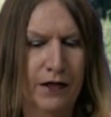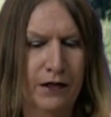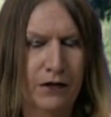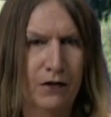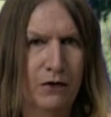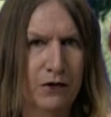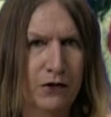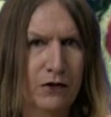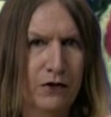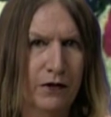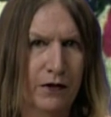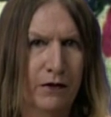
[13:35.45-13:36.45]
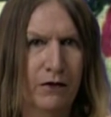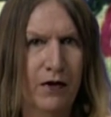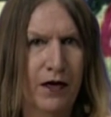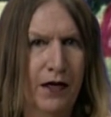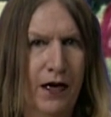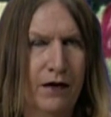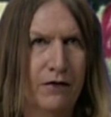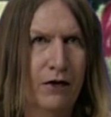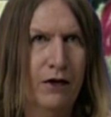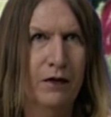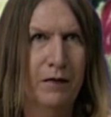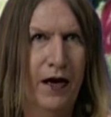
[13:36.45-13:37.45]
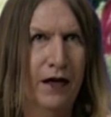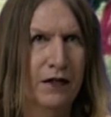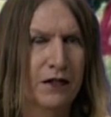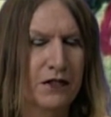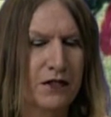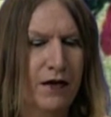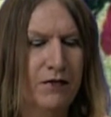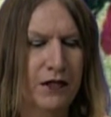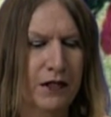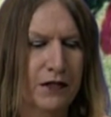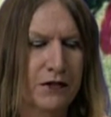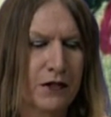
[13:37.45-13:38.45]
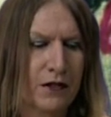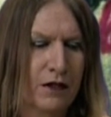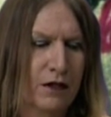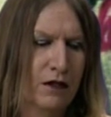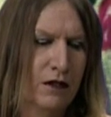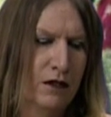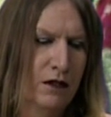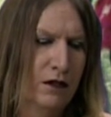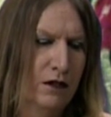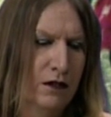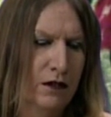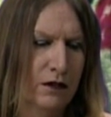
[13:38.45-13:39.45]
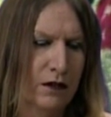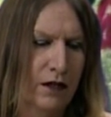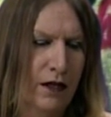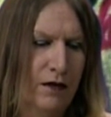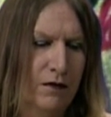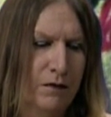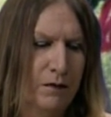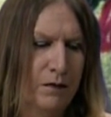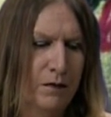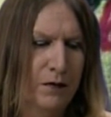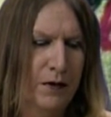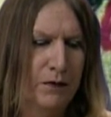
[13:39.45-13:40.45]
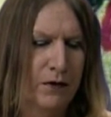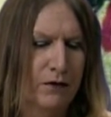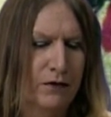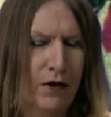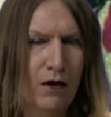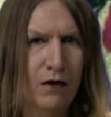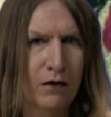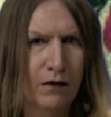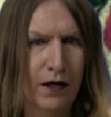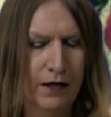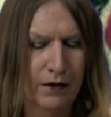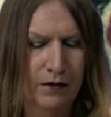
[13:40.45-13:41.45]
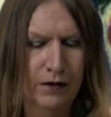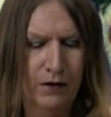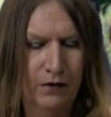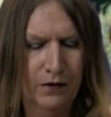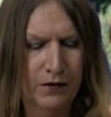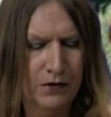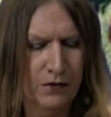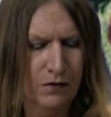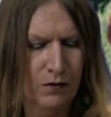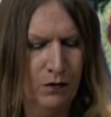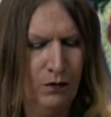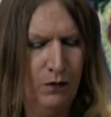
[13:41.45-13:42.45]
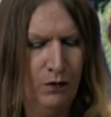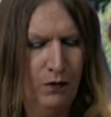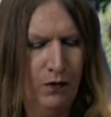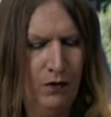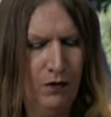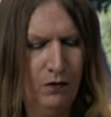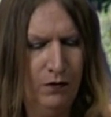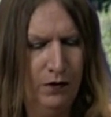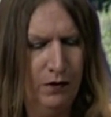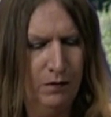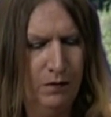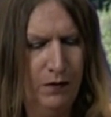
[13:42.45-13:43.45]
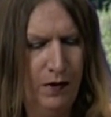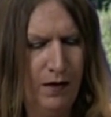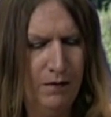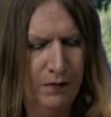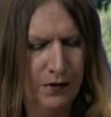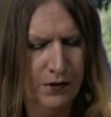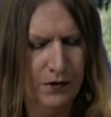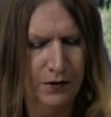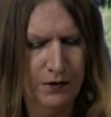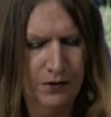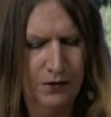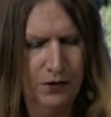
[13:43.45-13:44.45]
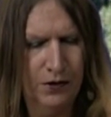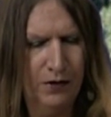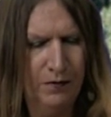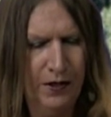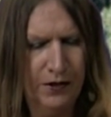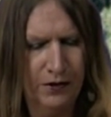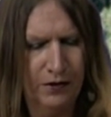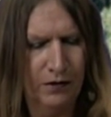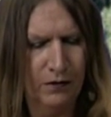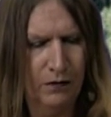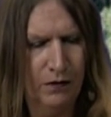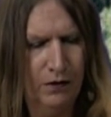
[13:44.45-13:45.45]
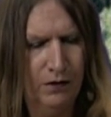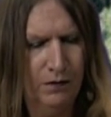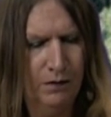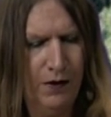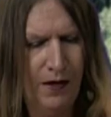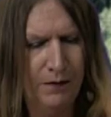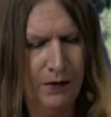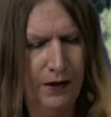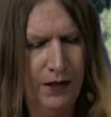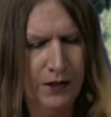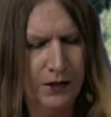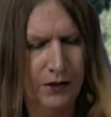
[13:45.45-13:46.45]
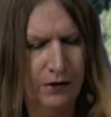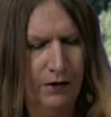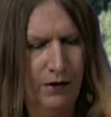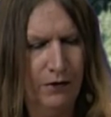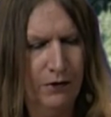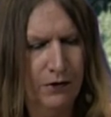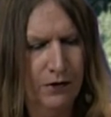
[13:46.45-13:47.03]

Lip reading: He told the truth that we're running out of oil back in the 70s. And a lot of people have known, like, you know, the whole real problem is this geometric world population growth.